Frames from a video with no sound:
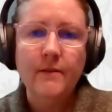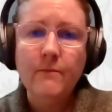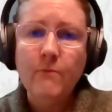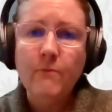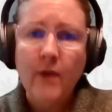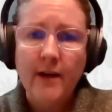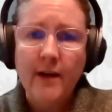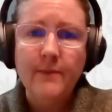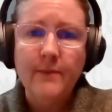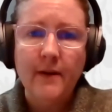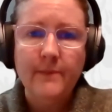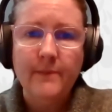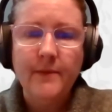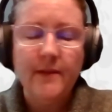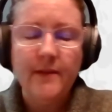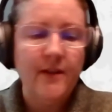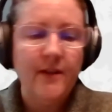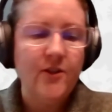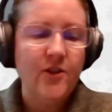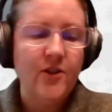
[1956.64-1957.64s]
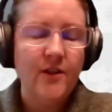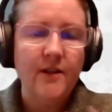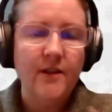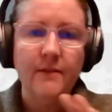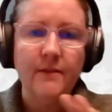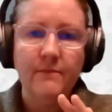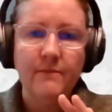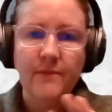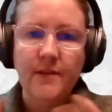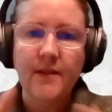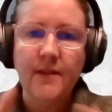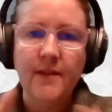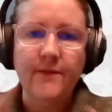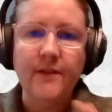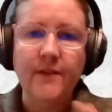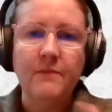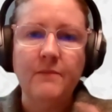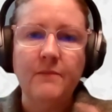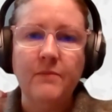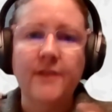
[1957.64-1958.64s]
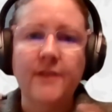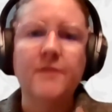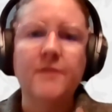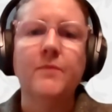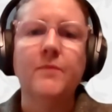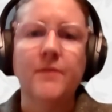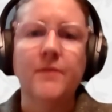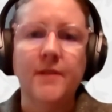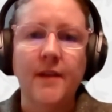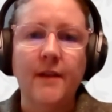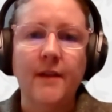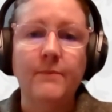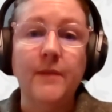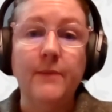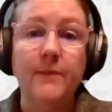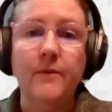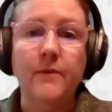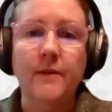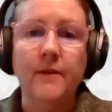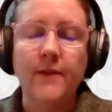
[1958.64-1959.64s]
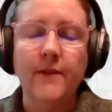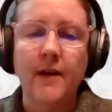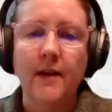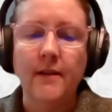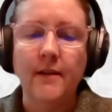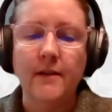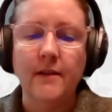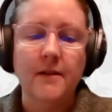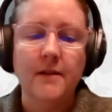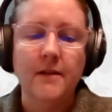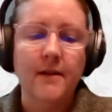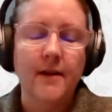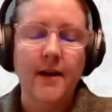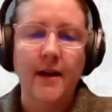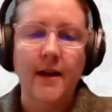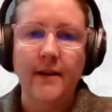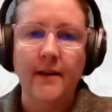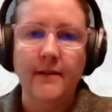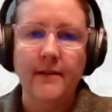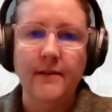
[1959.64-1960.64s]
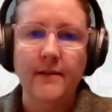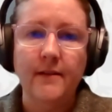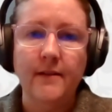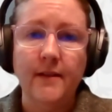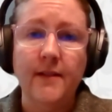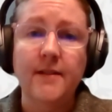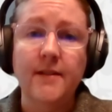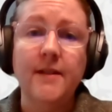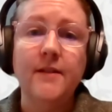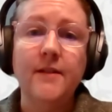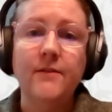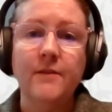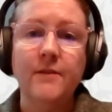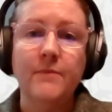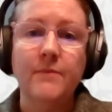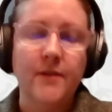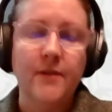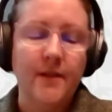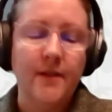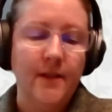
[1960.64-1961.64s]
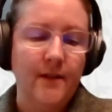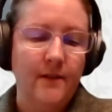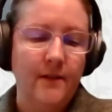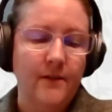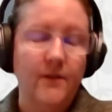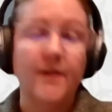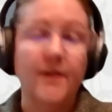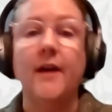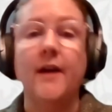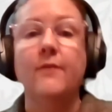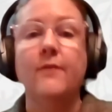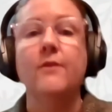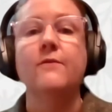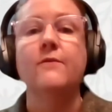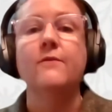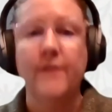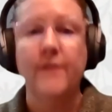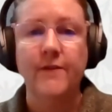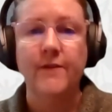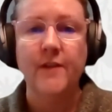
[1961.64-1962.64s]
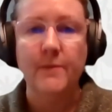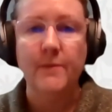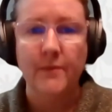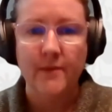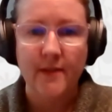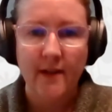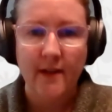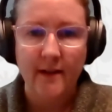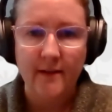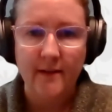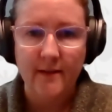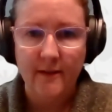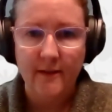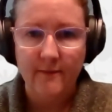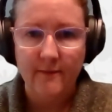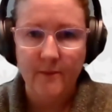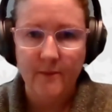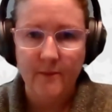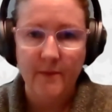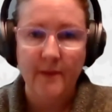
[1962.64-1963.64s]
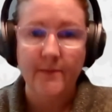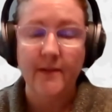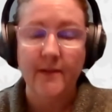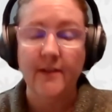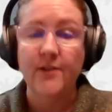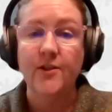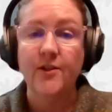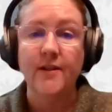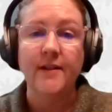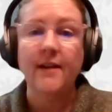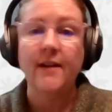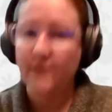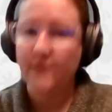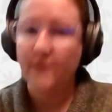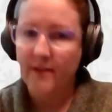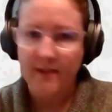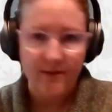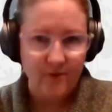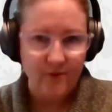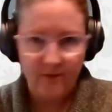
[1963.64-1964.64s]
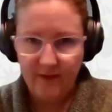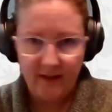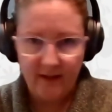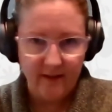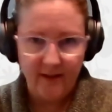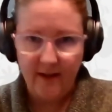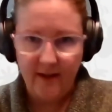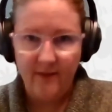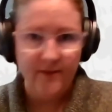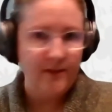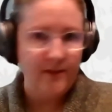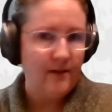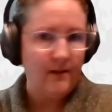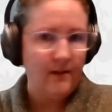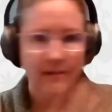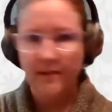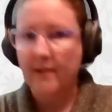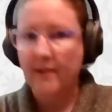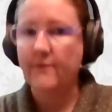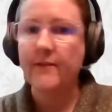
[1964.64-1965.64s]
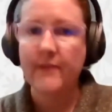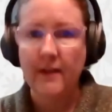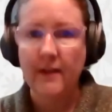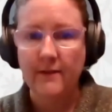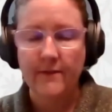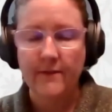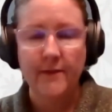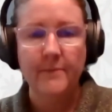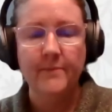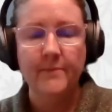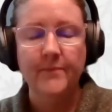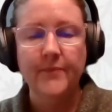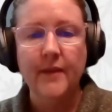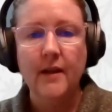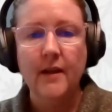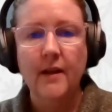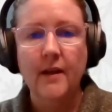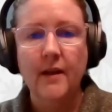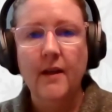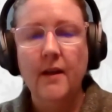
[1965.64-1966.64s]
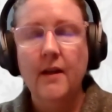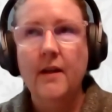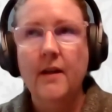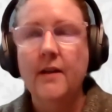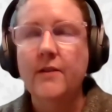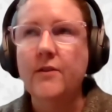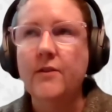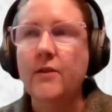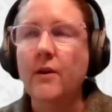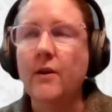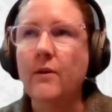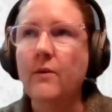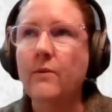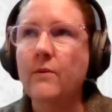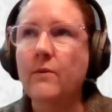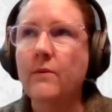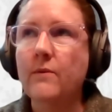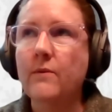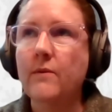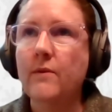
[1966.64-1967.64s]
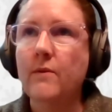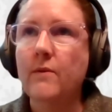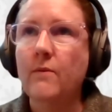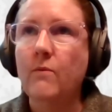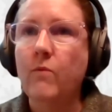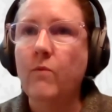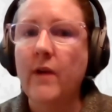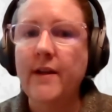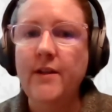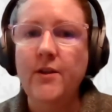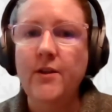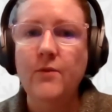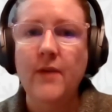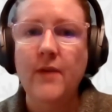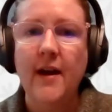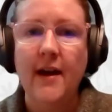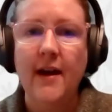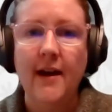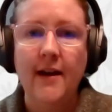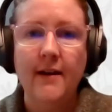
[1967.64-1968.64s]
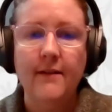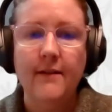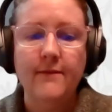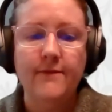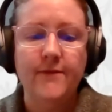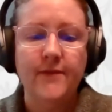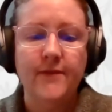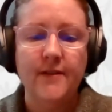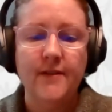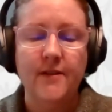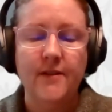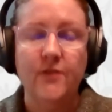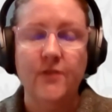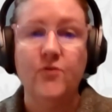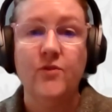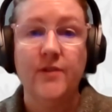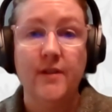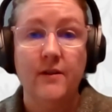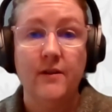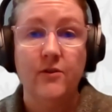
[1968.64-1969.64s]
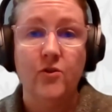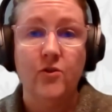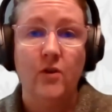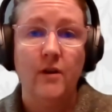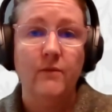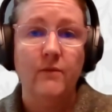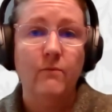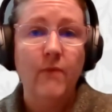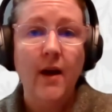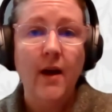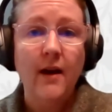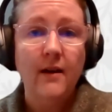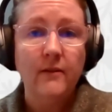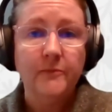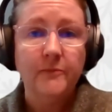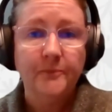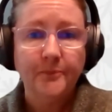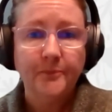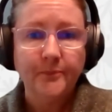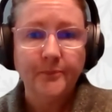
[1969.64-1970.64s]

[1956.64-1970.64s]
white population, 70+% people of color, and Latinos in particular are now over 50% of the population in every Central Valley county, all 11 of them. So when you have districts that are drawn well,